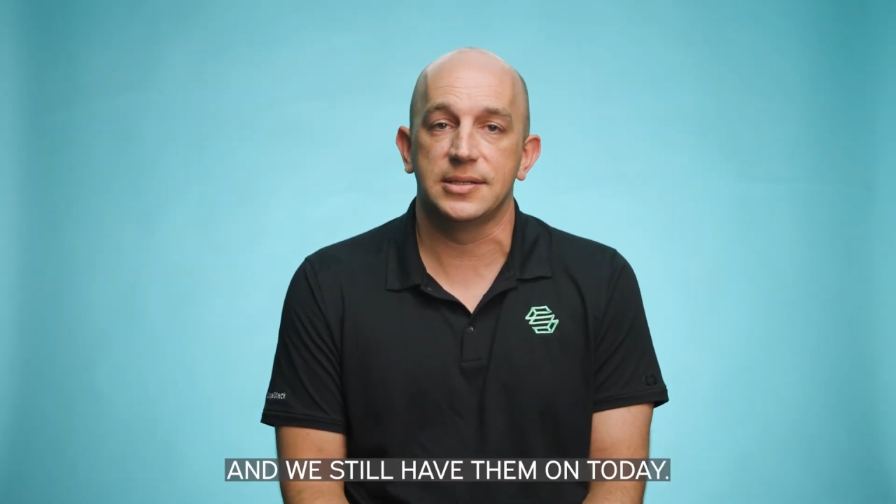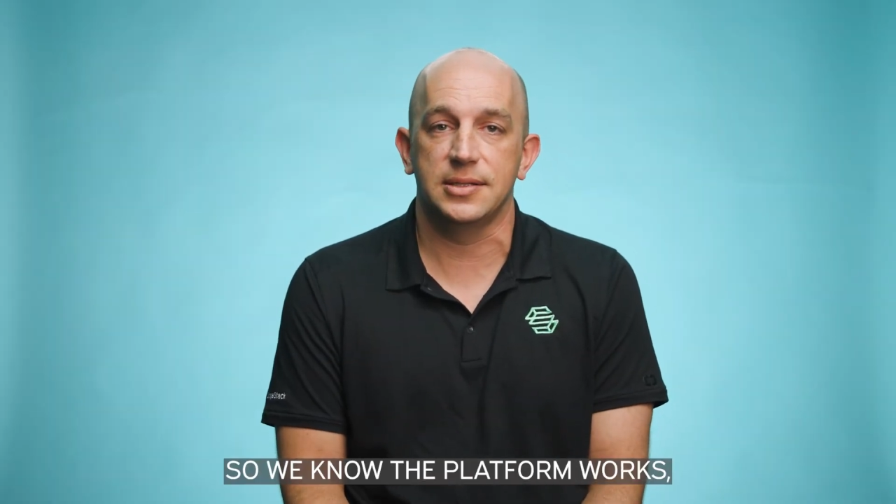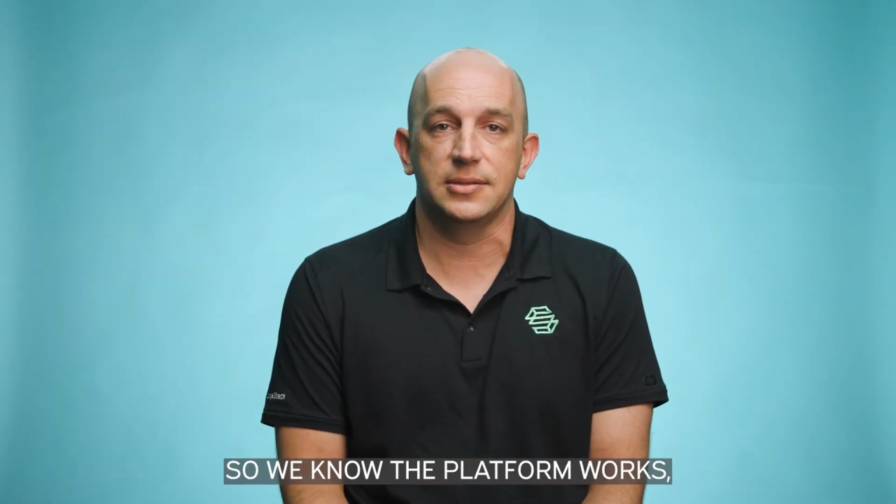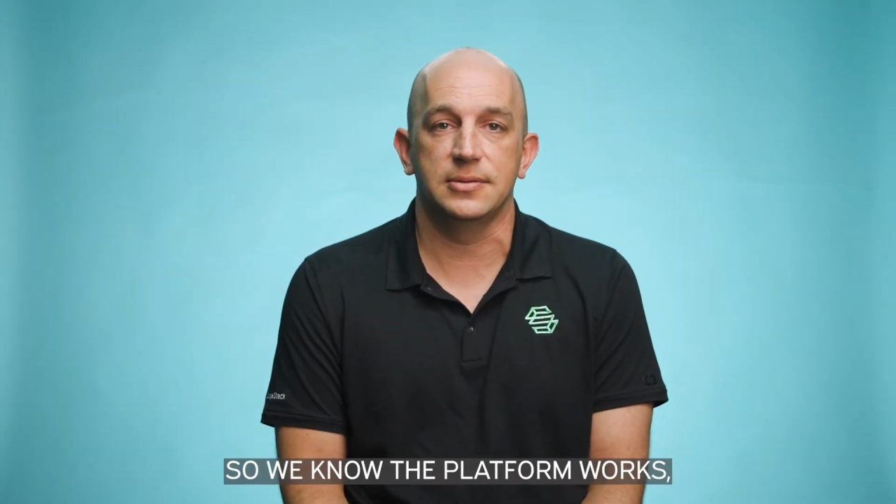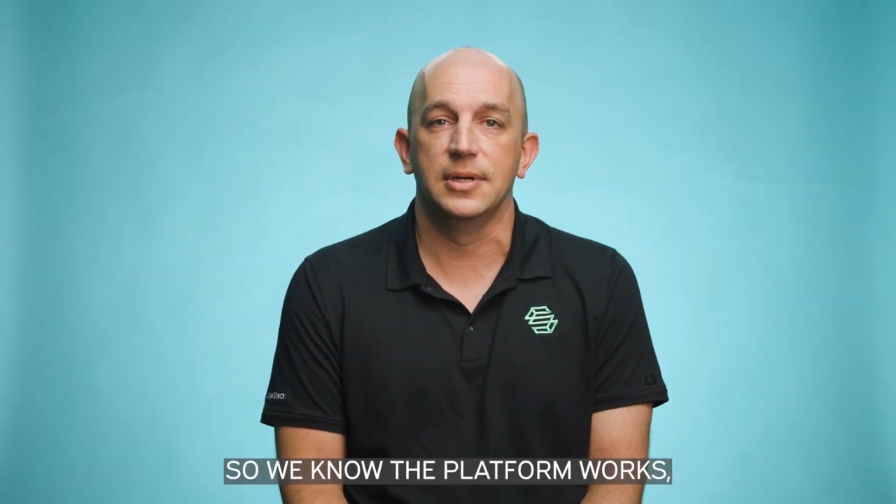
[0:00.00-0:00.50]

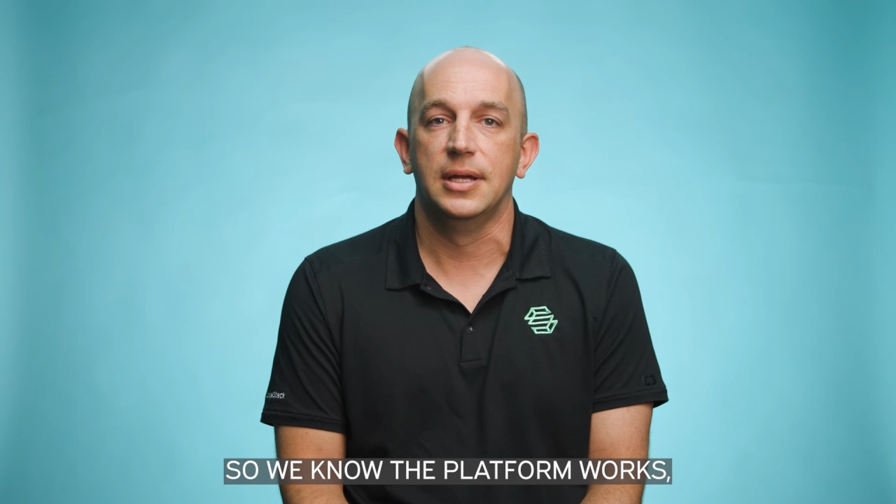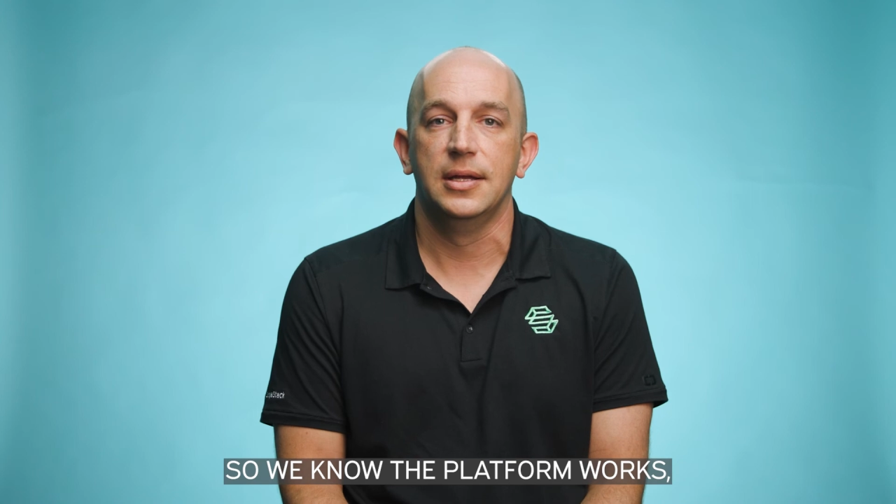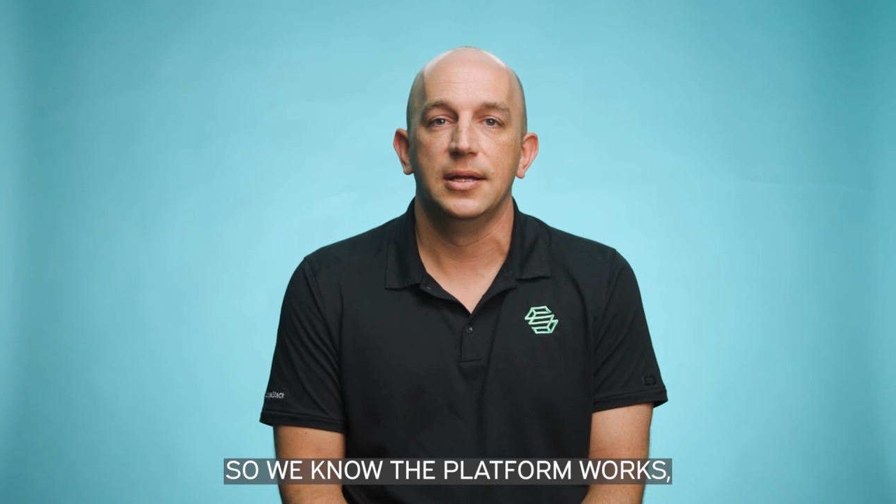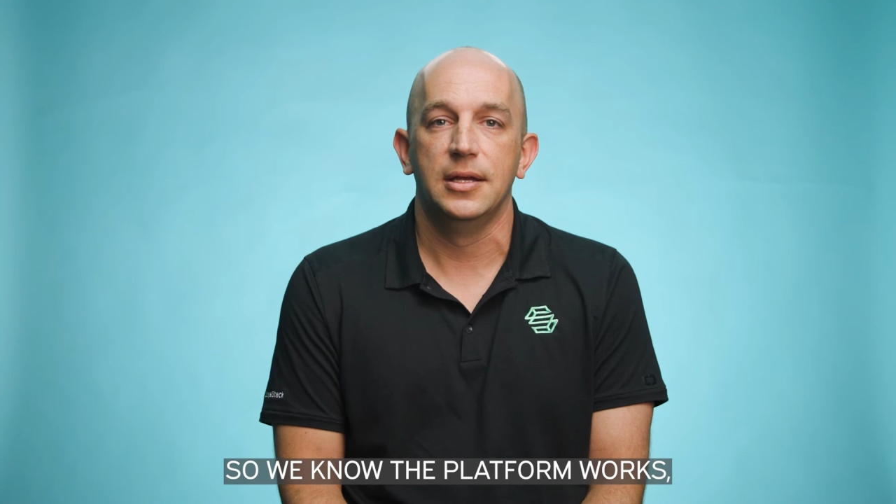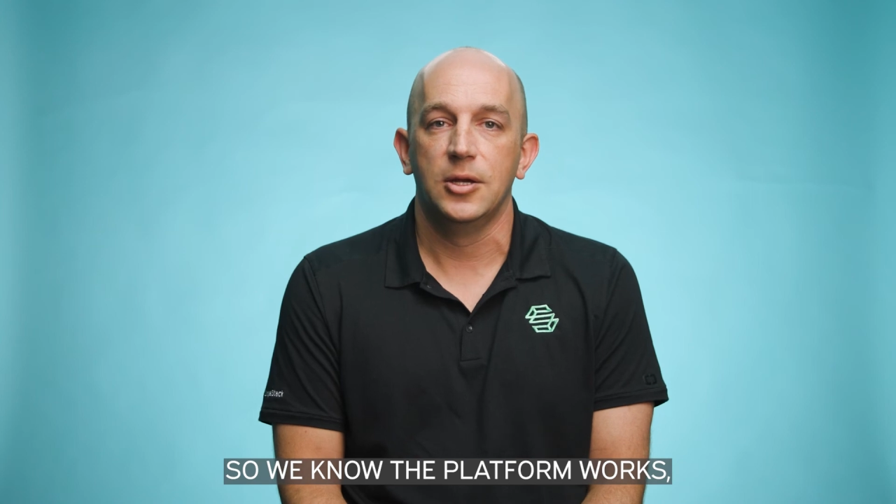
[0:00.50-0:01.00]
So
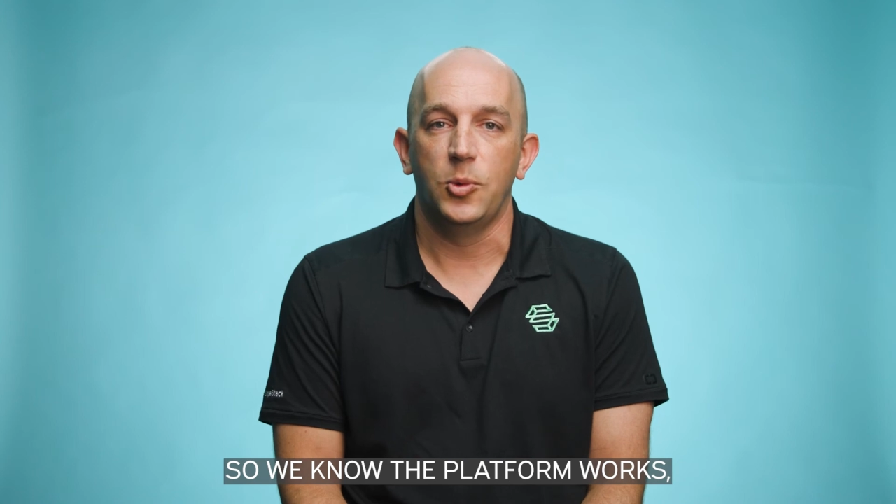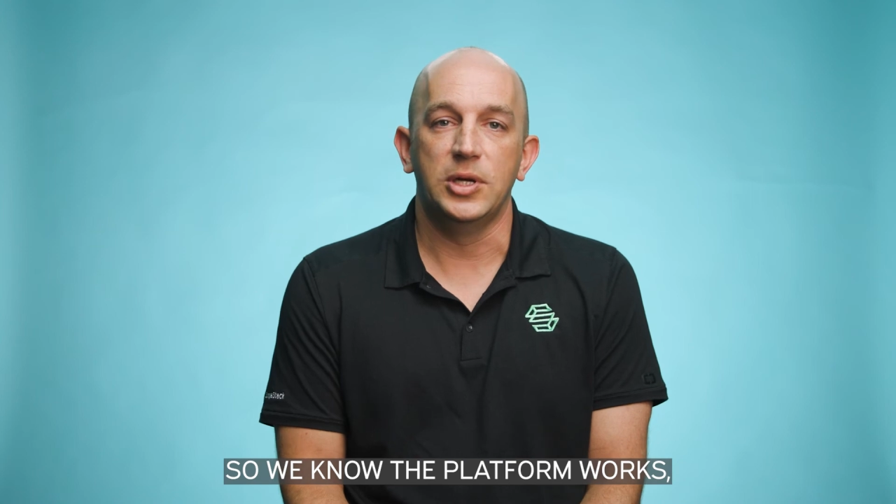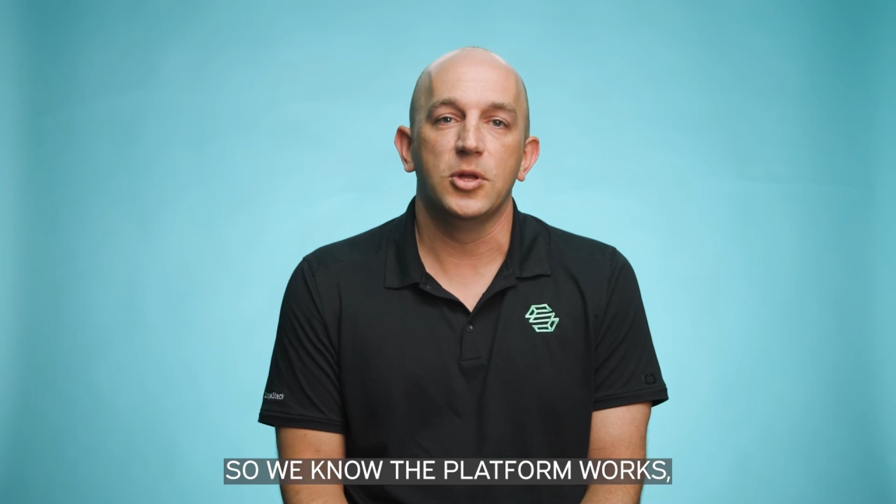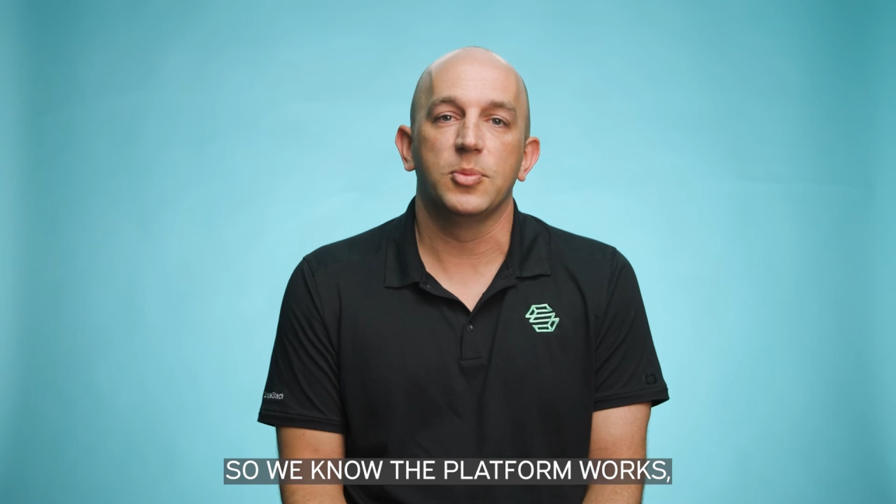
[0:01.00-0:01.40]
we know